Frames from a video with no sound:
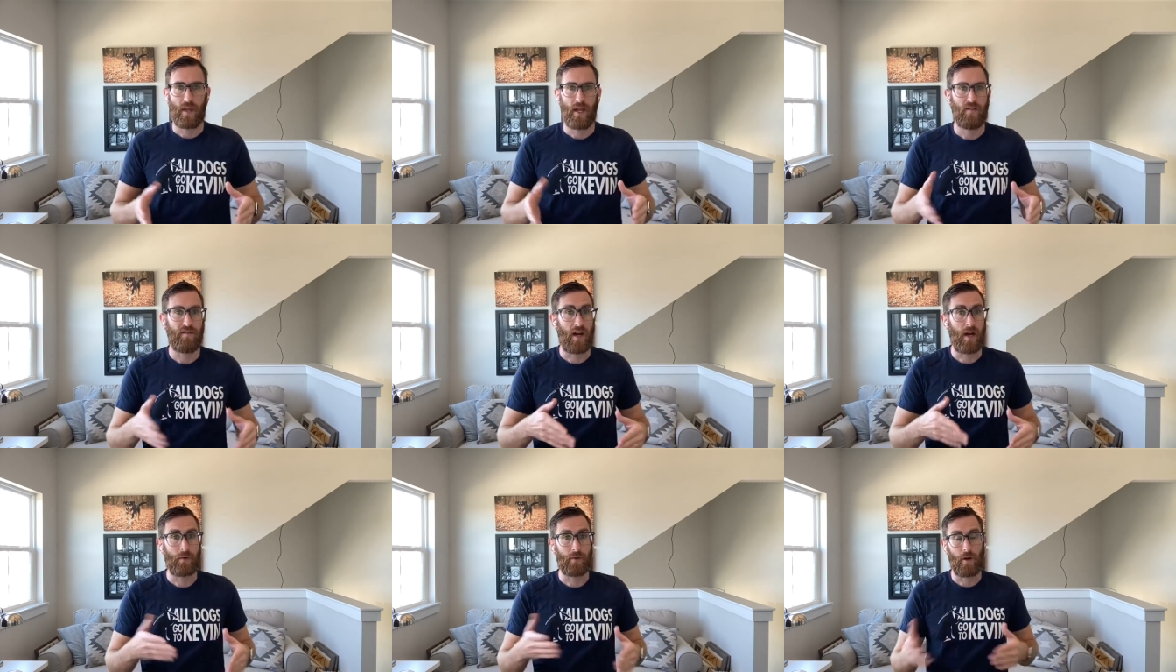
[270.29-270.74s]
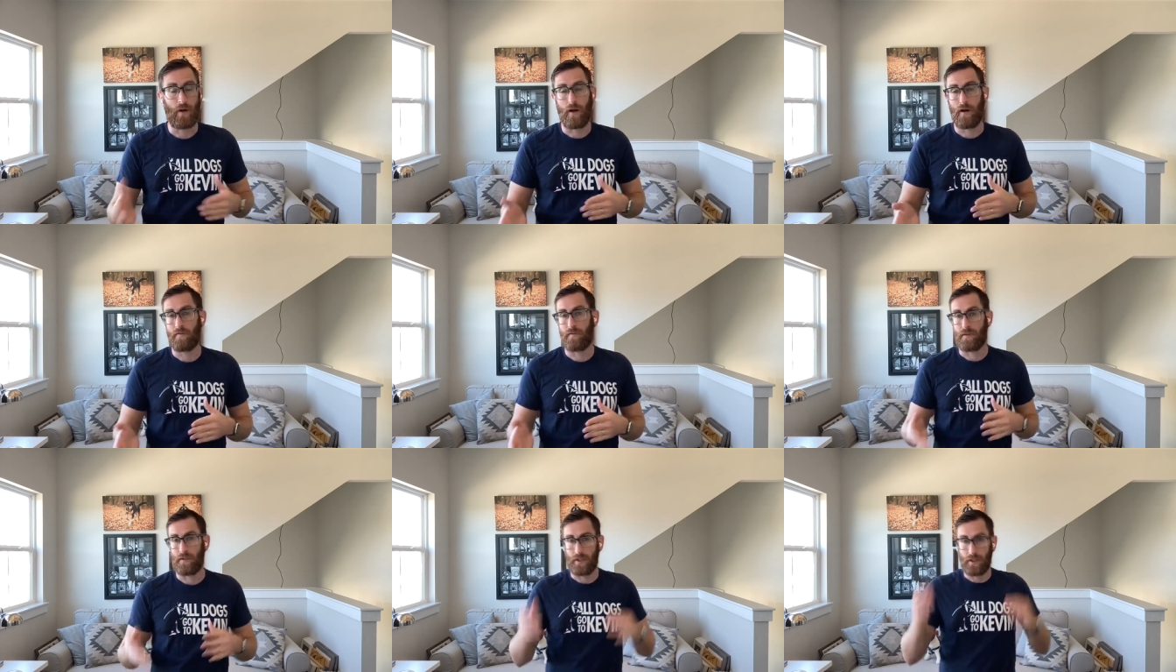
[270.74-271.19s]
If I were to
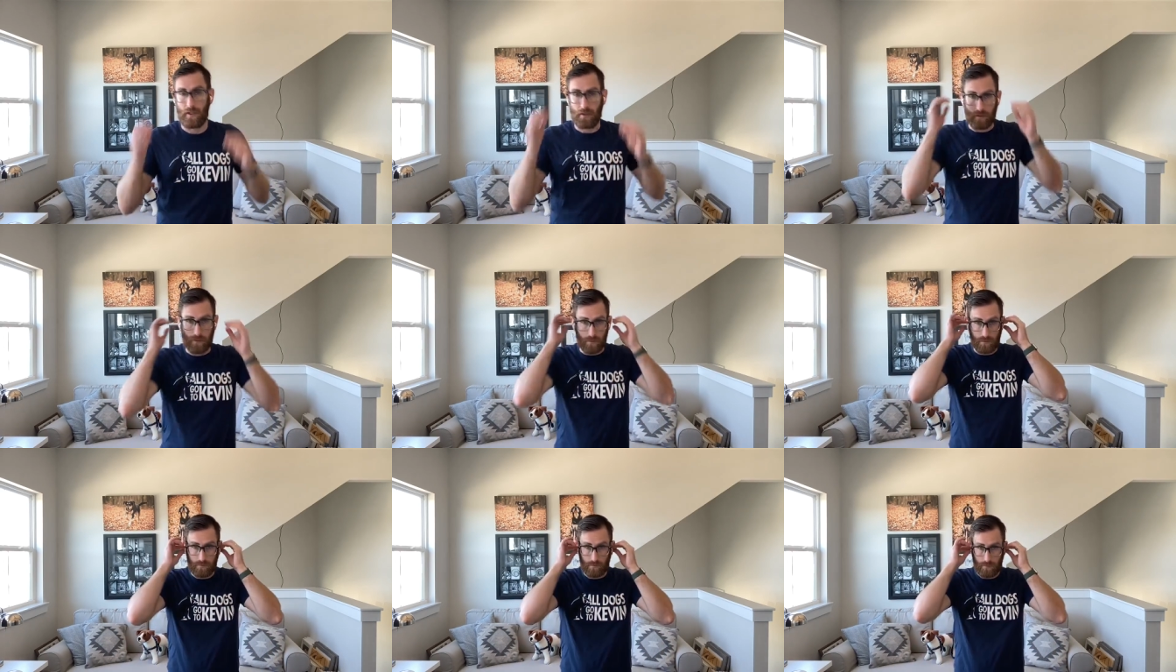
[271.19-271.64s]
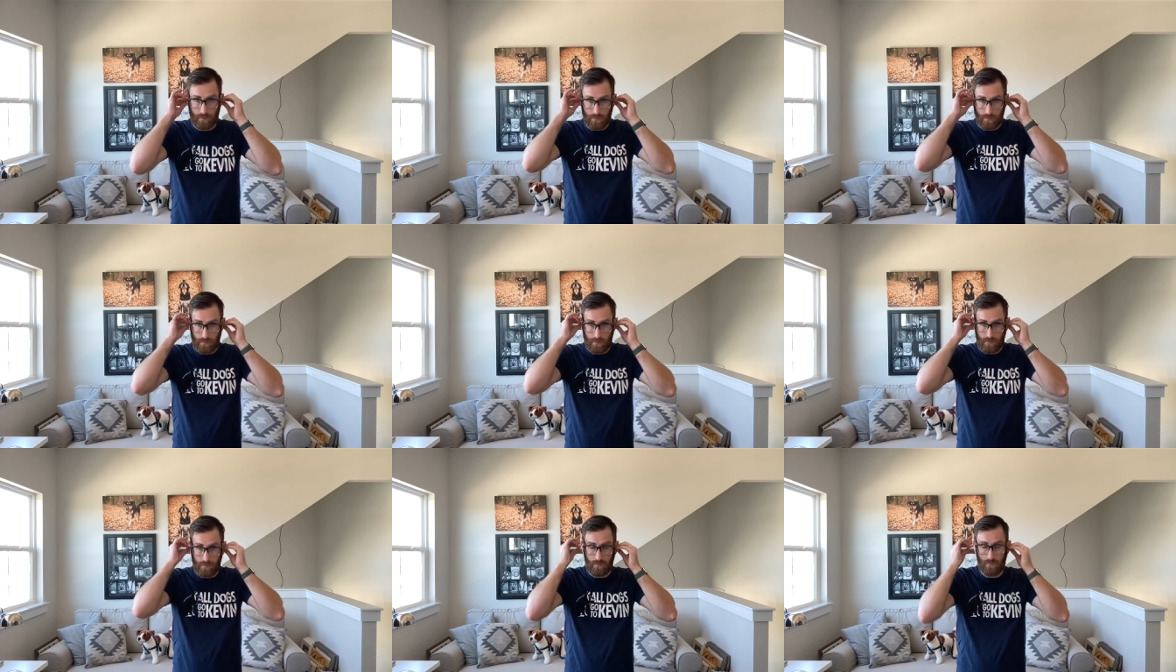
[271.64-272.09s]
offer you
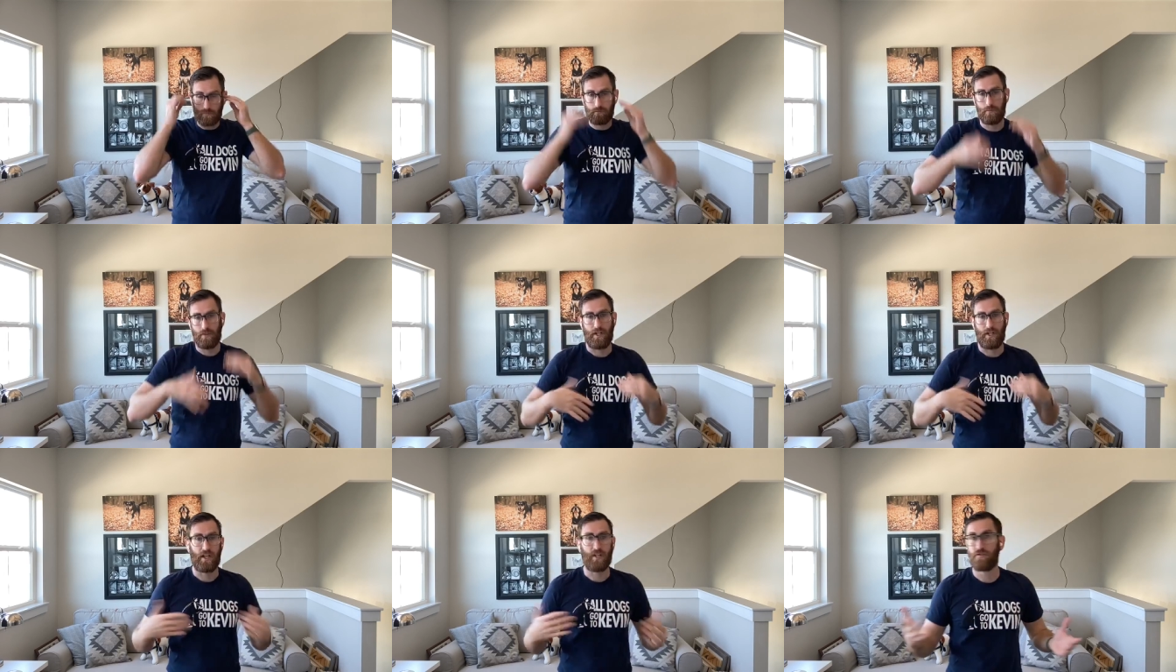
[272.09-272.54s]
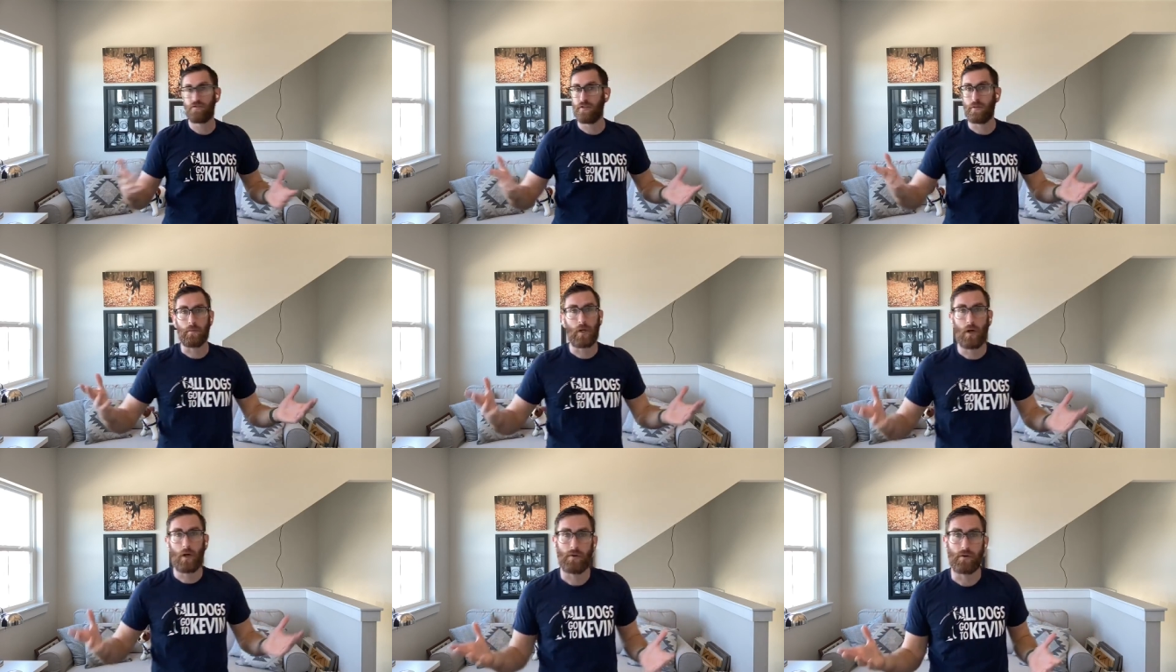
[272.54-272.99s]
an ice
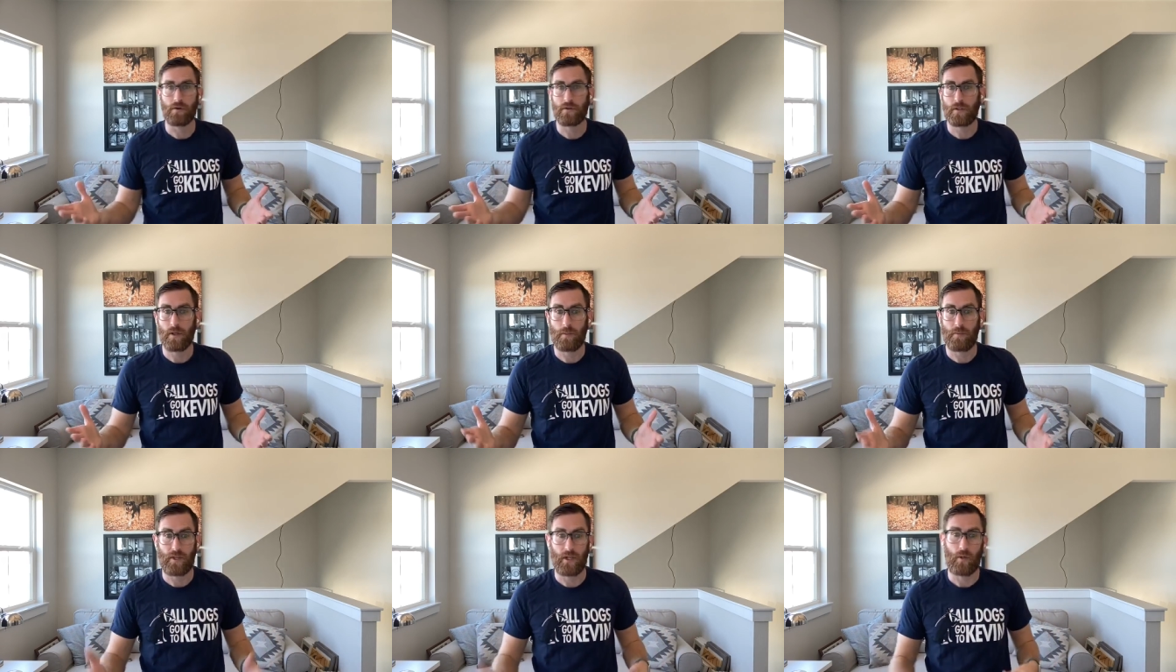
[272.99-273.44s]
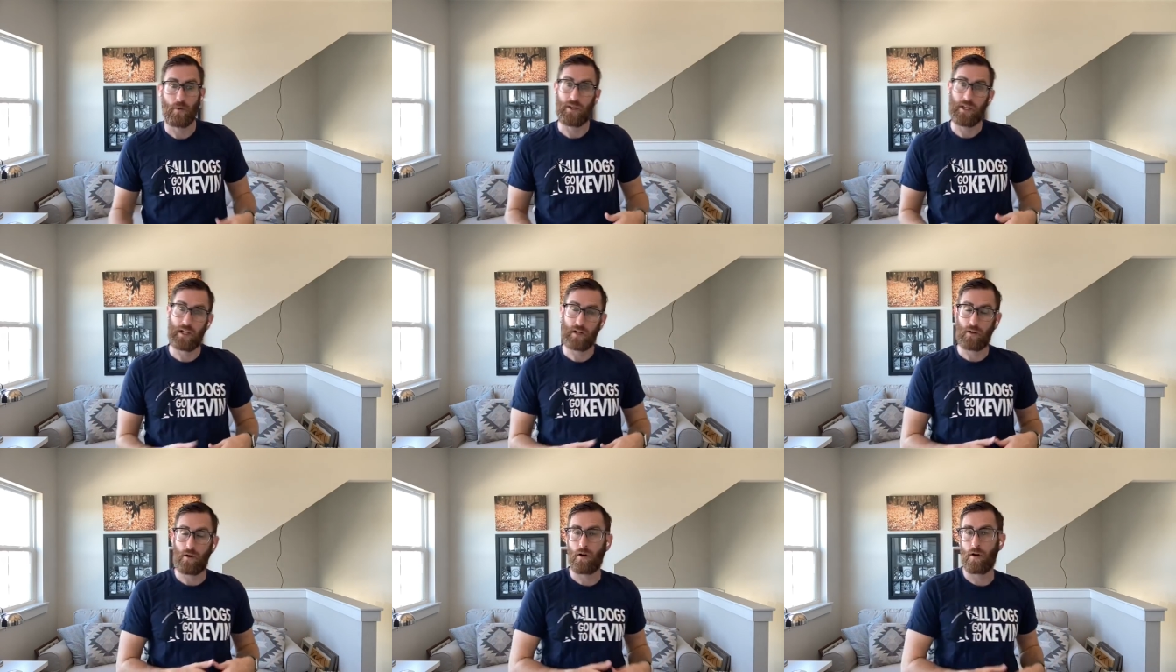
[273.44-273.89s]
cream cone or something when
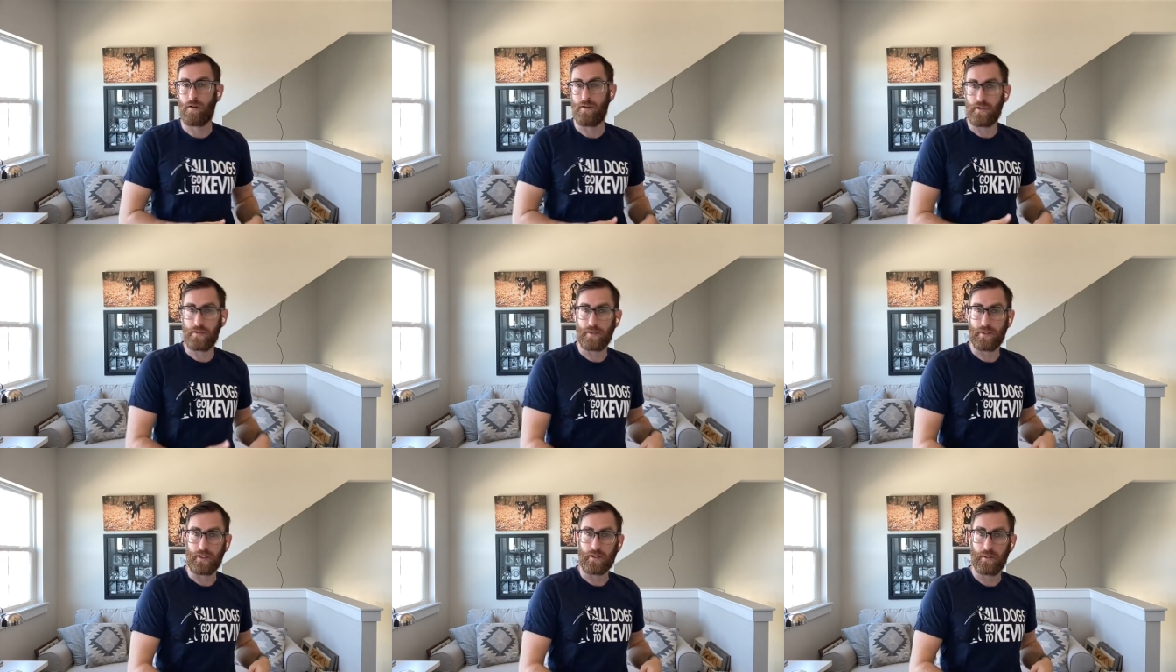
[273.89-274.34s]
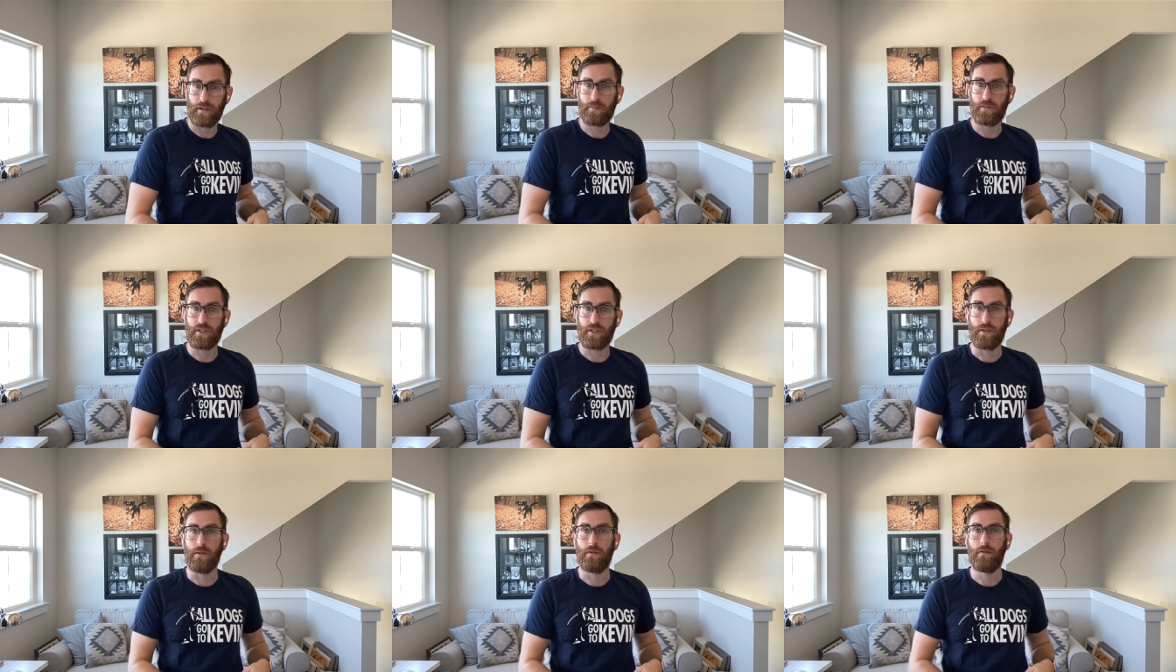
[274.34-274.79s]
that car nearly
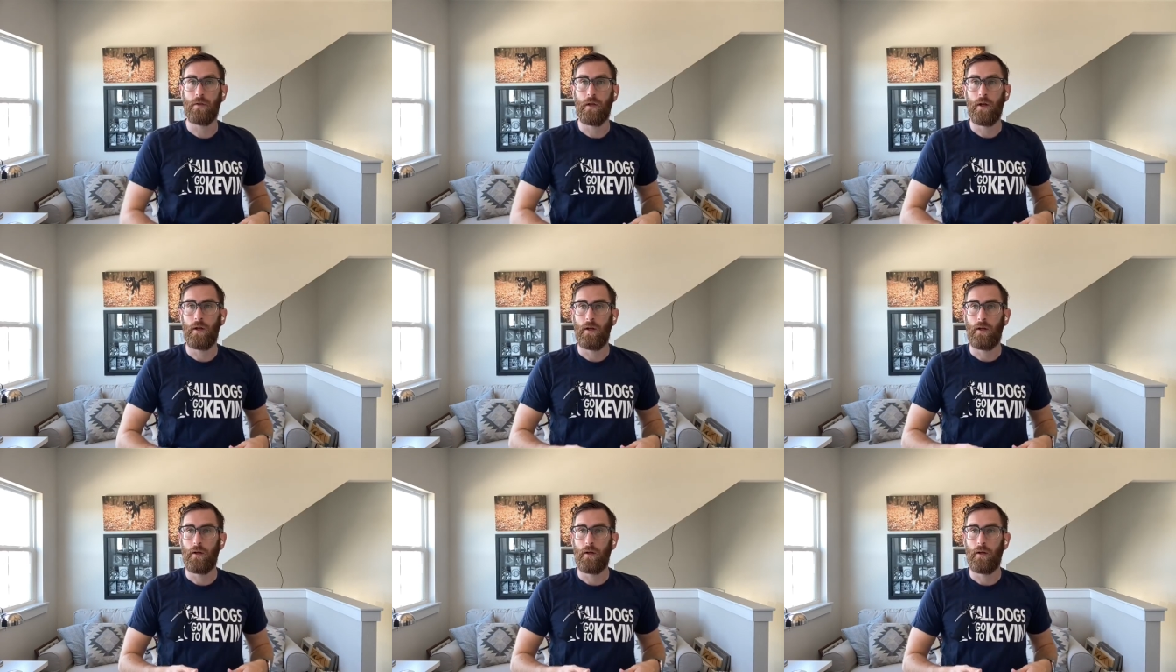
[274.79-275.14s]
clips you,